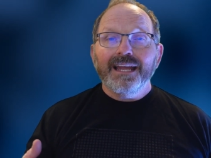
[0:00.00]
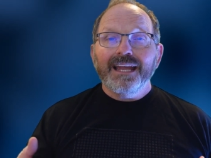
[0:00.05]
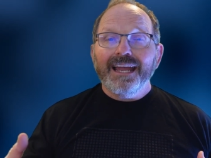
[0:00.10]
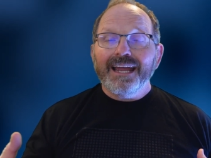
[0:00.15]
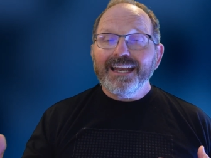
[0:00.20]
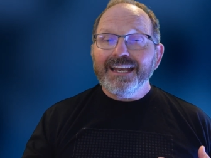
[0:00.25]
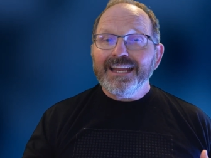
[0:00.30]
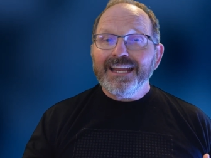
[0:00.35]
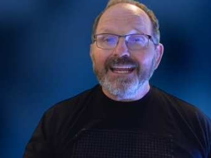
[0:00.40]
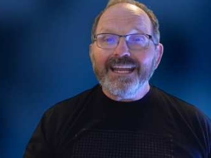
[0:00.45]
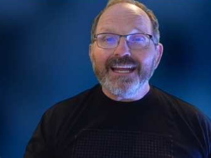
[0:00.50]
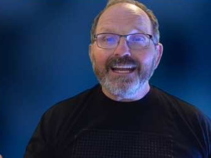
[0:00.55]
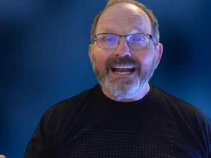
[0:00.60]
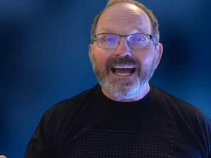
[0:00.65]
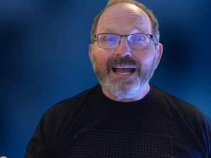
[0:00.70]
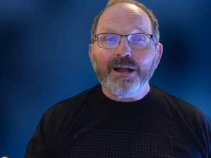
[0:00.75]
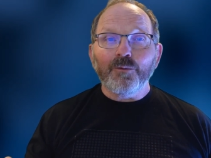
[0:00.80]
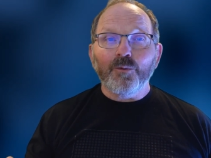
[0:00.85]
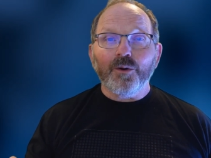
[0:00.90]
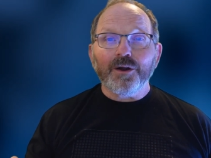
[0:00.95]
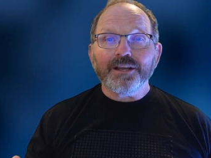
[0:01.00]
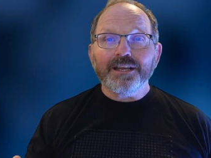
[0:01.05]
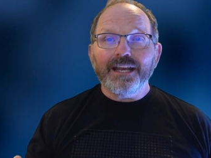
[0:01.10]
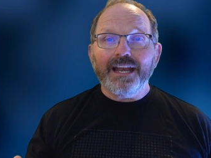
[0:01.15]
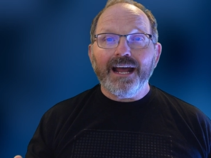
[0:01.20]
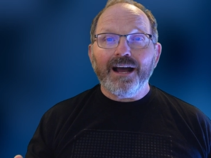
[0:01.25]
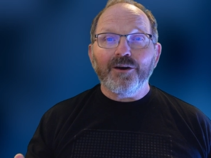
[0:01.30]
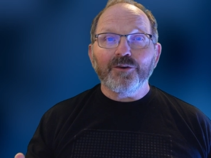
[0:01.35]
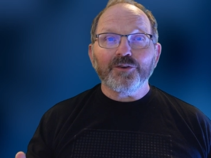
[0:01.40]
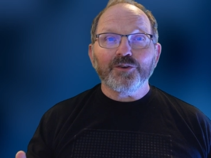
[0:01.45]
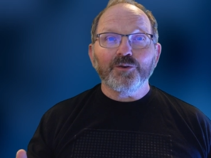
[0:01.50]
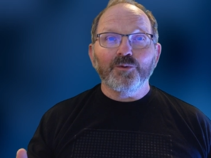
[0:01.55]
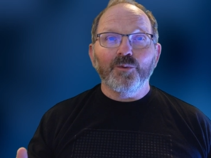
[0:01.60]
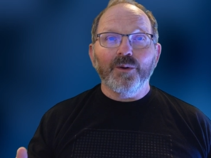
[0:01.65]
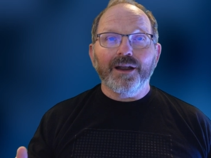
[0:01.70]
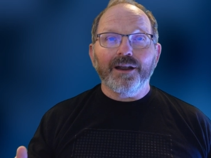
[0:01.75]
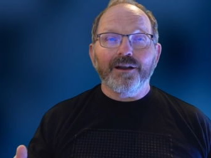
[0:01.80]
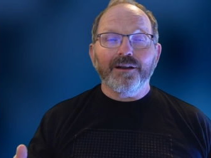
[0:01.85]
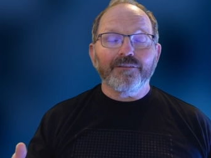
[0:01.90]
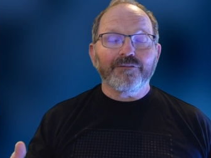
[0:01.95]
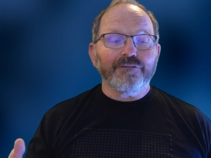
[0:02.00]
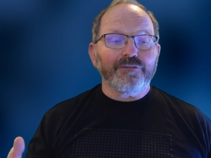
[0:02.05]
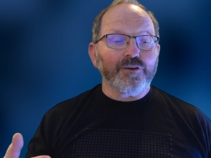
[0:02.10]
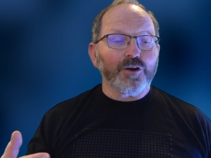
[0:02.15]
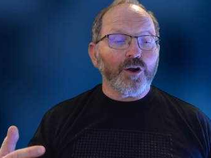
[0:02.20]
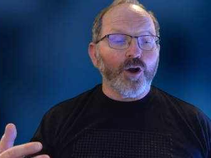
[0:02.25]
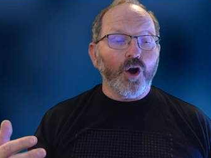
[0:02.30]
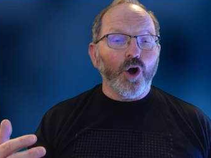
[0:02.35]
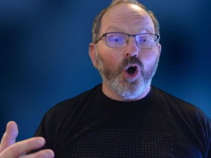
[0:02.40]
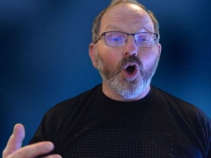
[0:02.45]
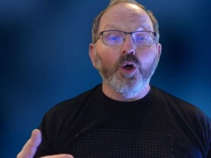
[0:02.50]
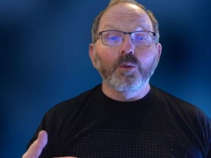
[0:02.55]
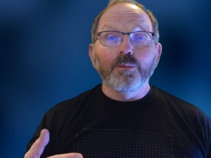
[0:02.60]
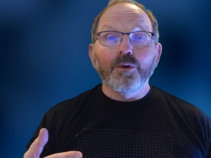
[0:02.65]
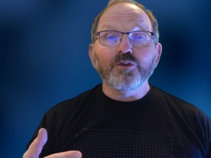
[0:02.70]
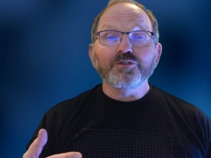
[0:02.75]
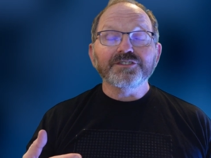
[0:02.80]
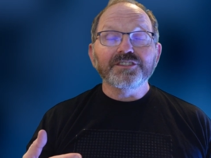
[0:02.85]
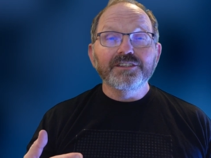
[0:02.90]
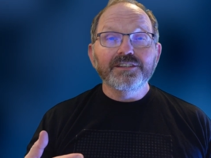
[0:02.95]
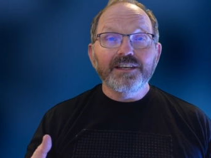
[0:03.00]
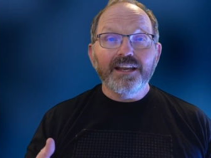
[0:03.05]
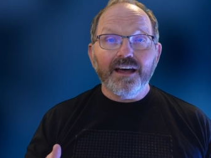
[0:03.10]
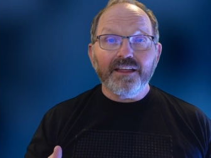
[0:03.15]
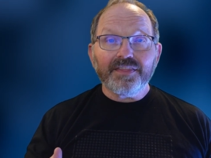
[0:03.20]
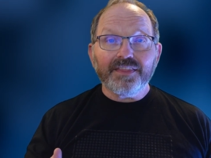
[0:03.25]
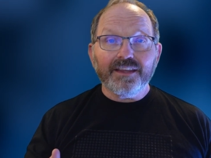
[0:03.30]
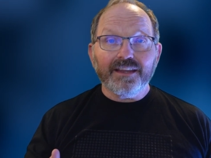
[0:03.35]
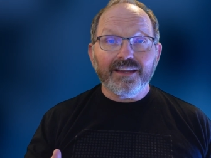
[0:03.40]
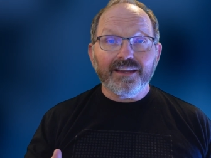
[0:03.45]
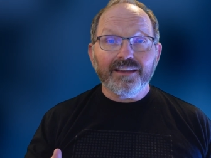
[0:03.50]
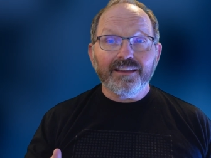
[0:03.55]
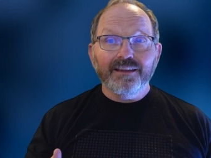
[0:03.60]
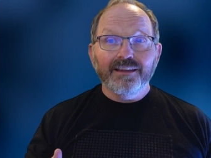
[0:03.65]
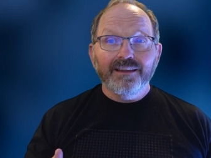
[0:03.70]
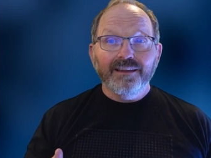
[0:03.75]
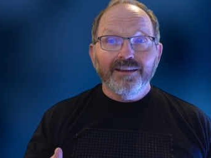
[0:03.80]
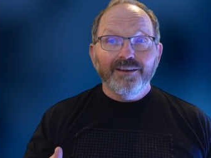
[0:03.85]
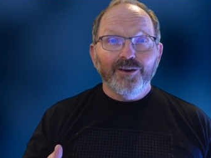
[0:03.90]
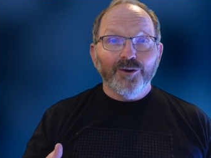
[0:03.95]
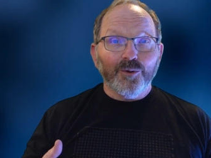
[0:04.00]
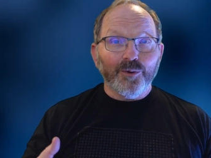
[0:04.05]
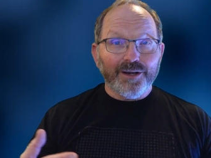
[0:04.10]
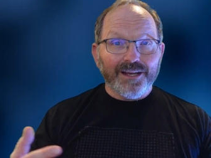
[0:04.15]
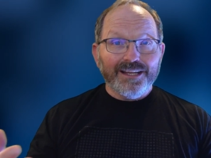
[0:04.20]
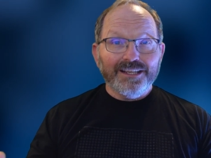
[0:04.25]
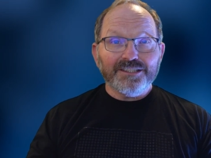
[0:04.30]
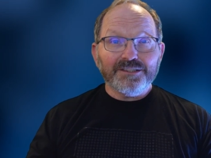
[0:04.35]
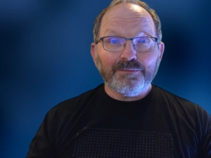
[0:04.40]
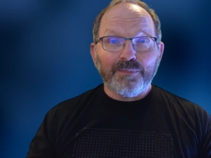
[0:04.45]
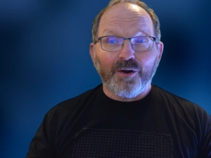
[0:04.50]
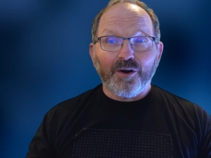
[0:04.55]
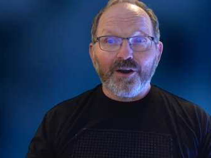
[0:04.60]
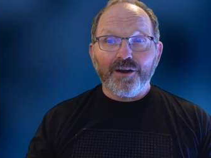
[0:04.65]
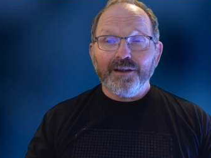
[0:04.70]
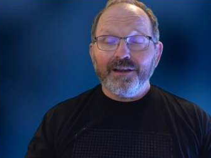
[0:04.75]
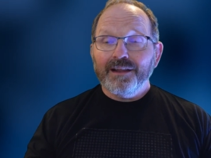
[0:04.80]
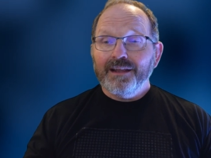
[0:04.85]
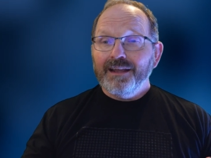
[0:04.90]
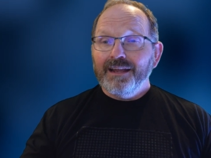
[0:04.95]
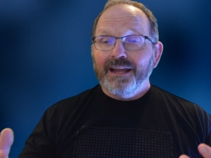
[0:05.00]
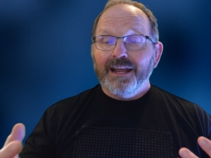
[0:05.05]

and he and I worked it out to where for almost nothing on his part,